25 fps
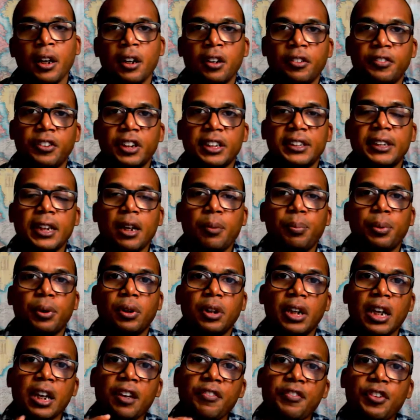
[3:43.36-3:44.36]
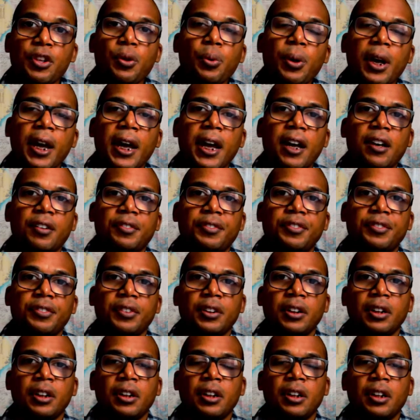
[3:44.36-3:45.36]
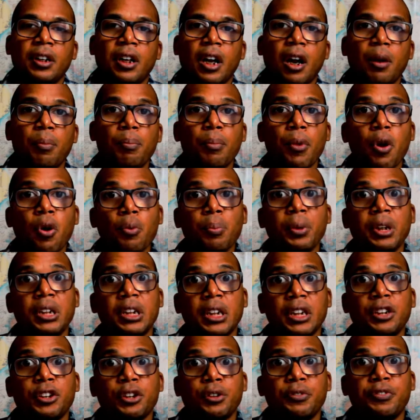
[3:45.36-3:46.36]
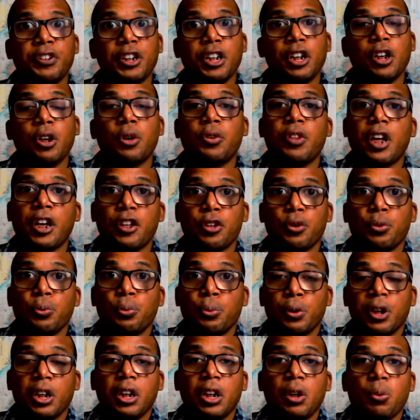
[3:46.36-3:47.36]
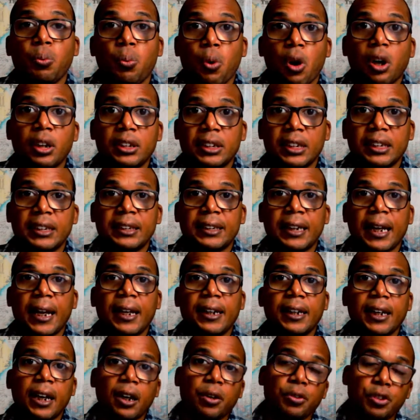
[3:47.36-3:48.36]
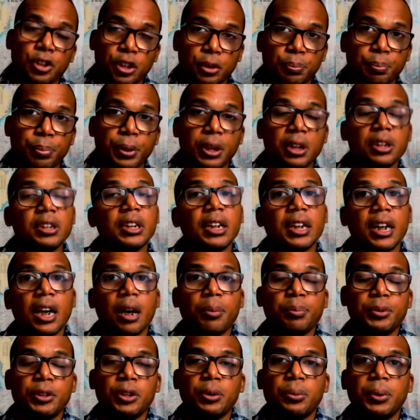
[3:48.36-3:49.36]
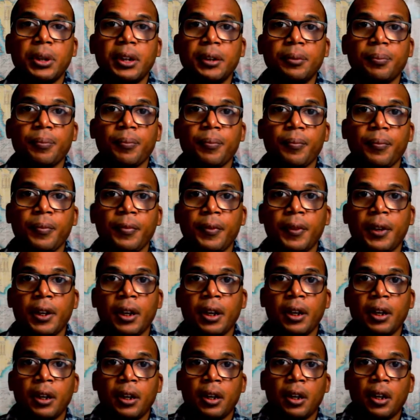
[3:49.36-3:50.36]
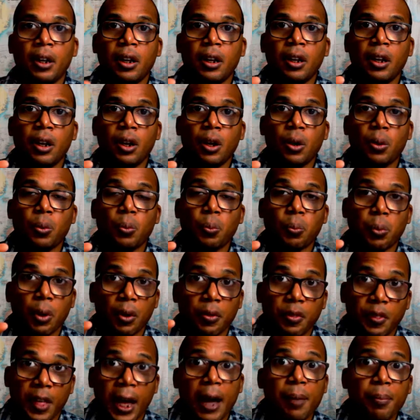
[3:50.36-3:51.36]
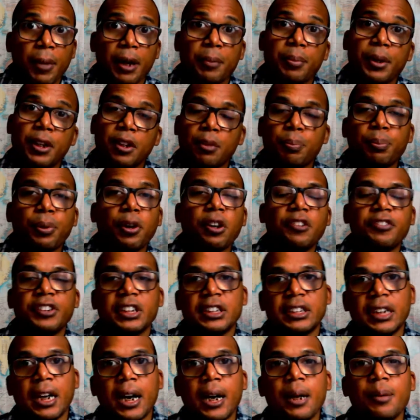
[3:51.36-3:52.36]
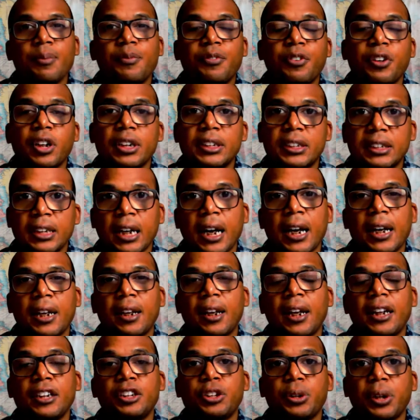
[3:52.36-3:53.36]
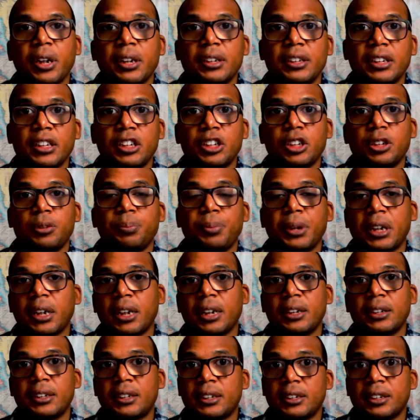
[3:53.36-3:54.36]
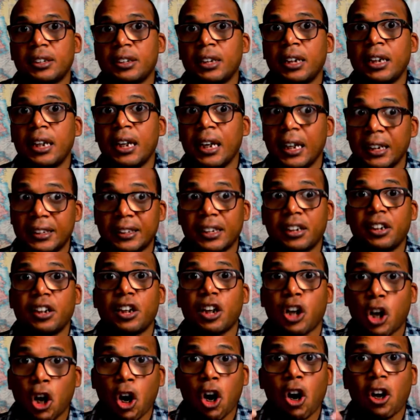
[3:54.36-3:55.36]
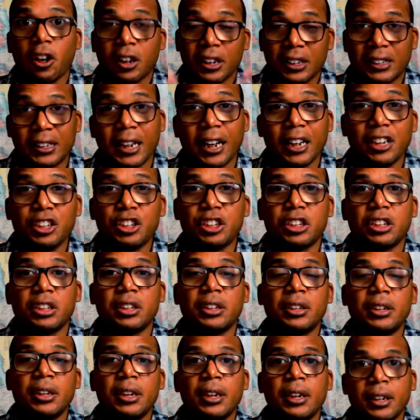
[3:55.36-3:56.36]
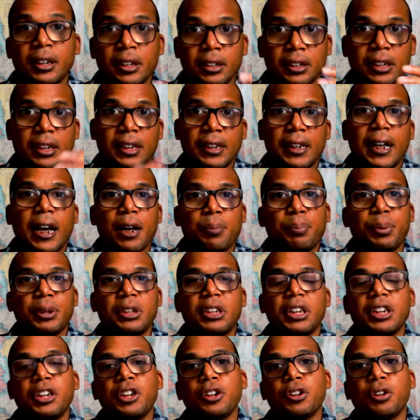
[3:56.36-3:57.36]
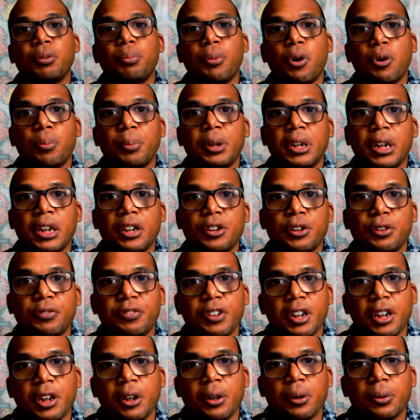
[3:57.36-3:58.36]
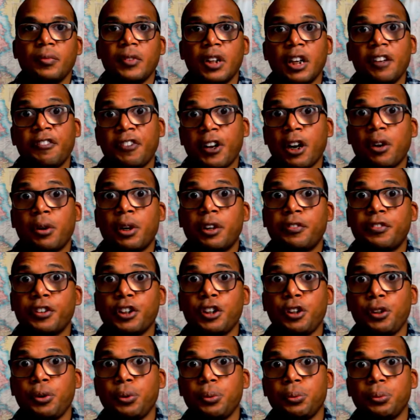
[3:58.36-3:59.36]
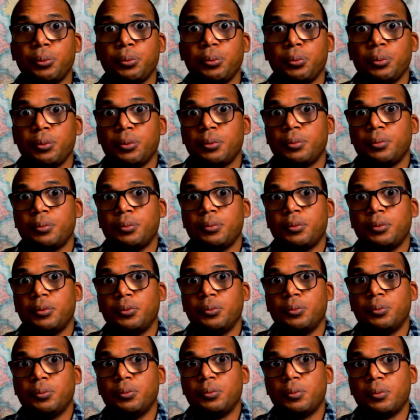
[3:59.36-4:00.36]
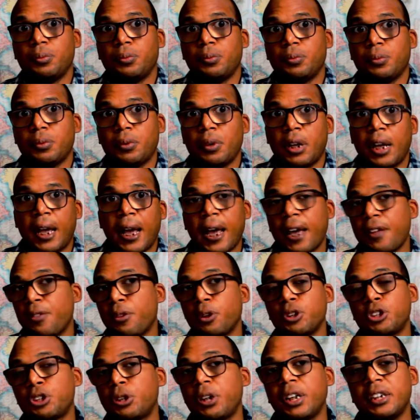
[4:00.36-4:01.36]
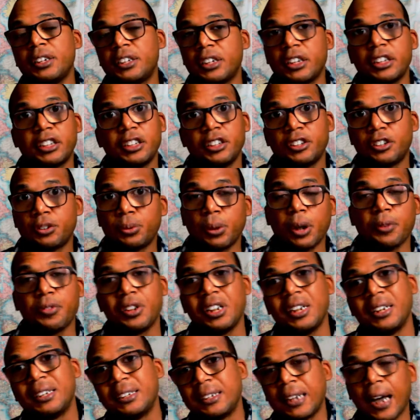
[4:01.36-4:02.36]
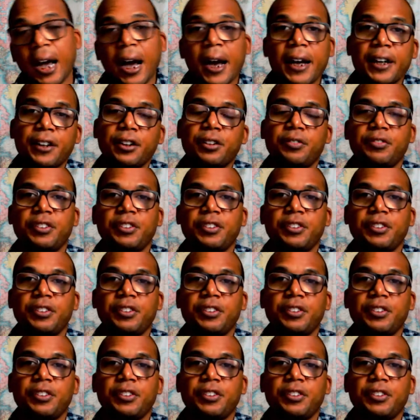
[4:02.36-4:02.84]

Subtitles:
For example, if you have a moment in your video that you really want to stand out, you're building up to it, well, that might be the perfect time for a stylized transition because it's going to call attention to that particular moment in your video. If, however, you had those transitions throughout the entire